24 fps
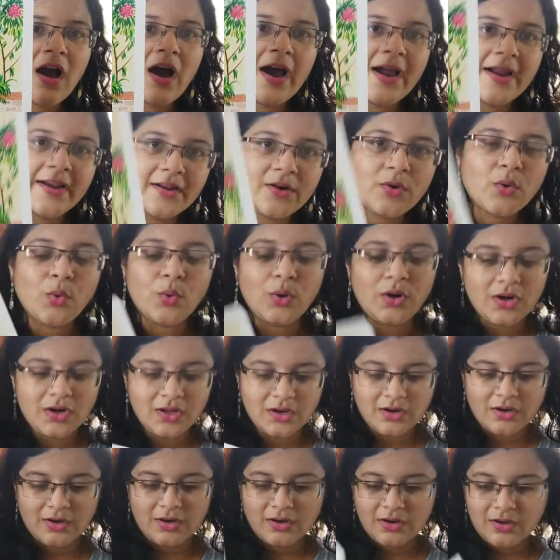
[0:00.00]
I told
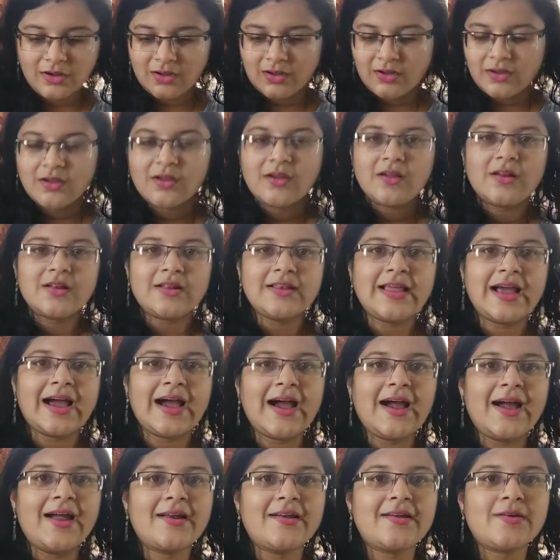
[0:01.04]
her
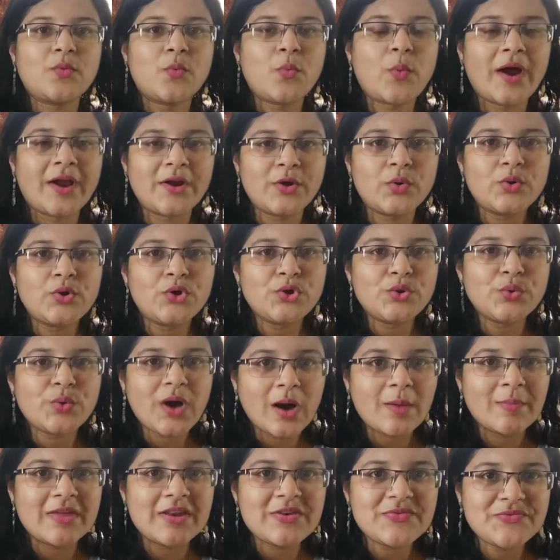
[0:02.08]
that why don't you
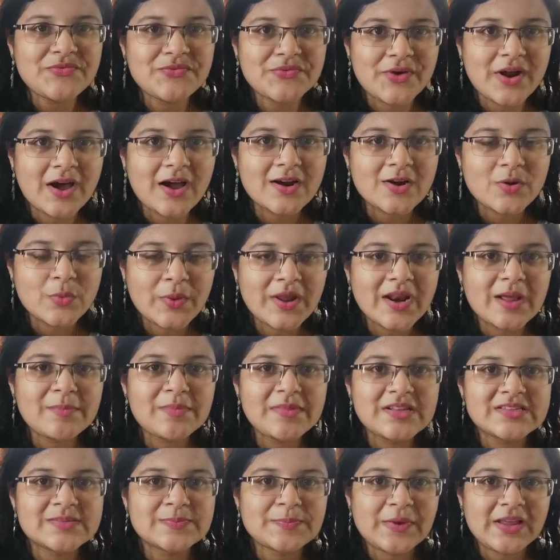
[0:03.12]
come in front when I'm
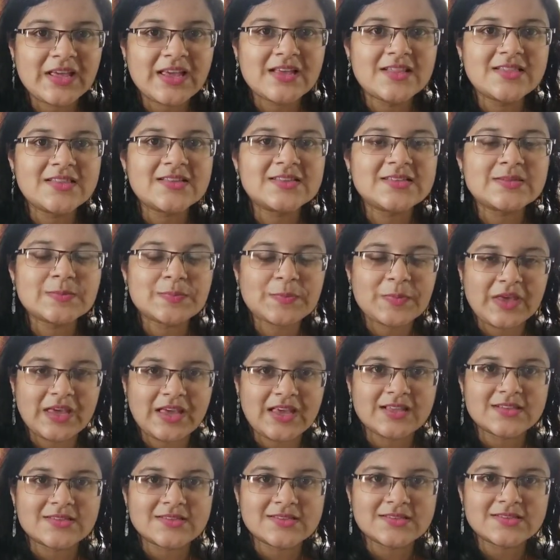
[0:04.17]
displaying these
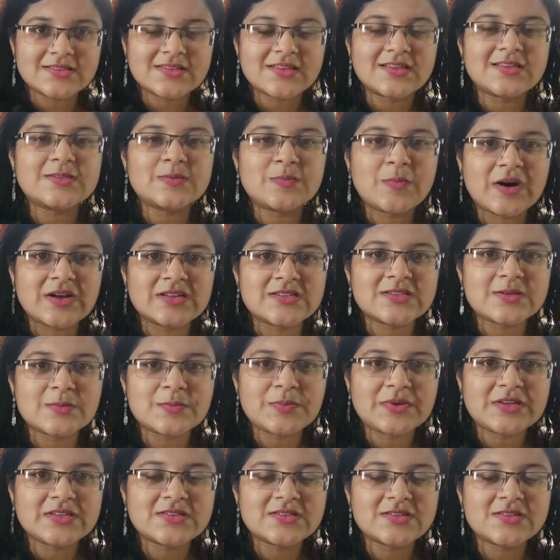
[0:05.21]
paints, these
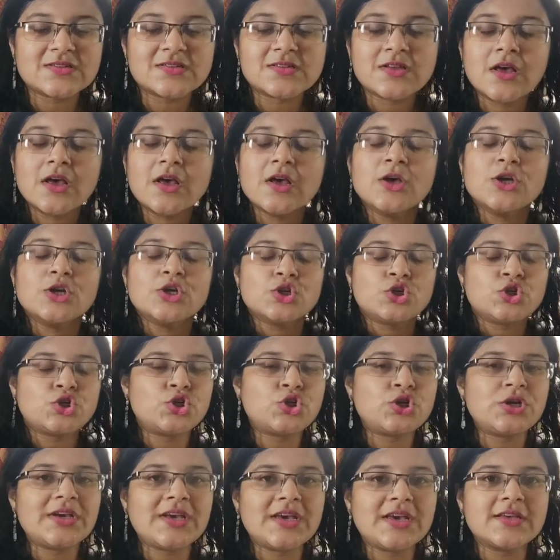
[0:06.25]
masterpieces
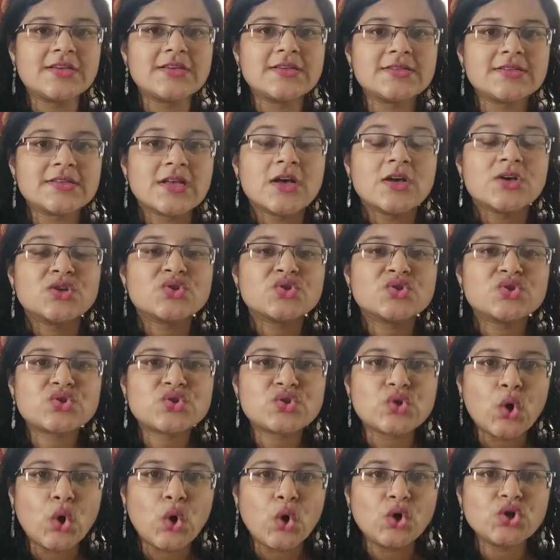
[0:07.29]
she is
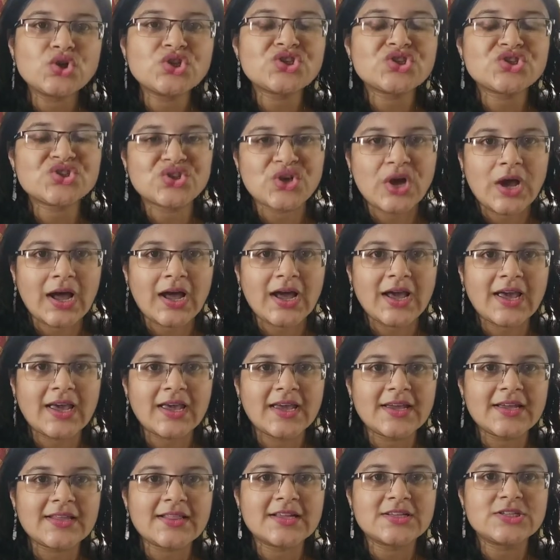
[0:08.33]
so
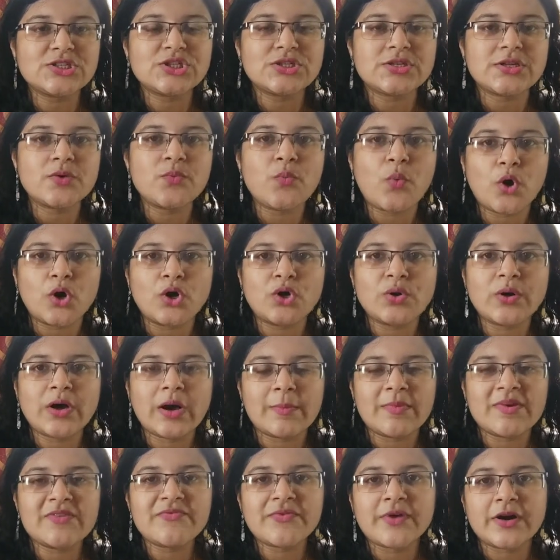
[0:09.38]
shy that she didn't want to
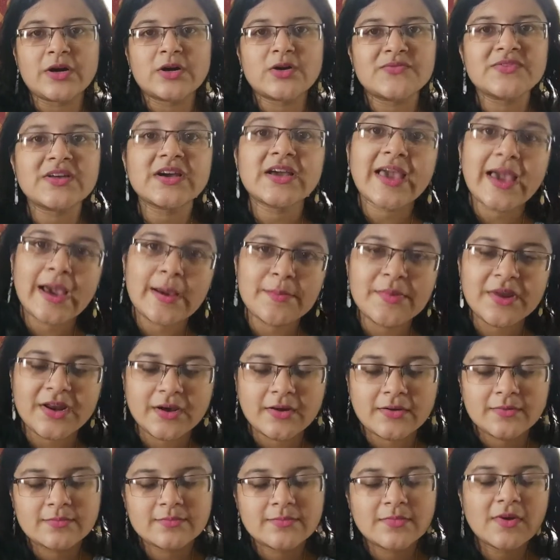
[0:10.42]
come in front of the
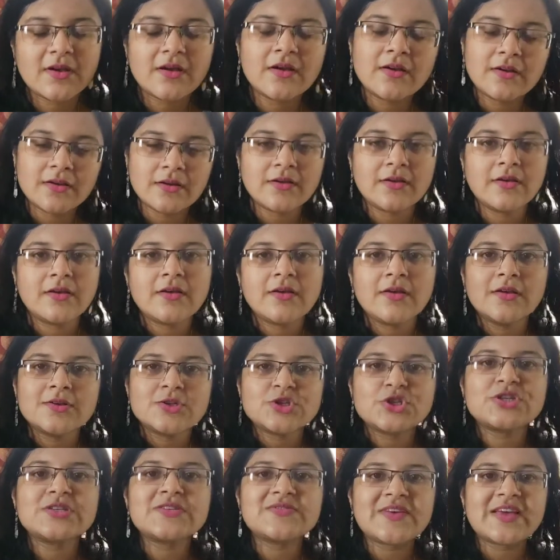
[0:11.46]
camera.
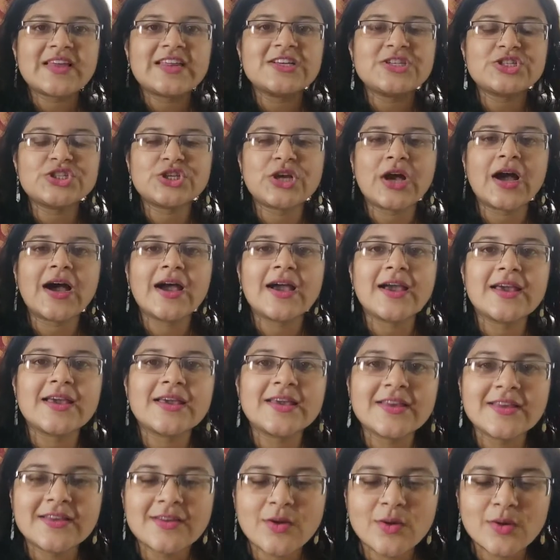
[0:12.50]
She's very shy
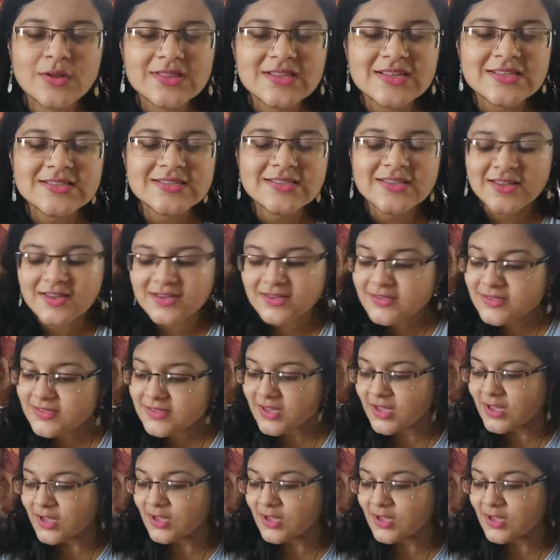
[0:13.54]
in all these things.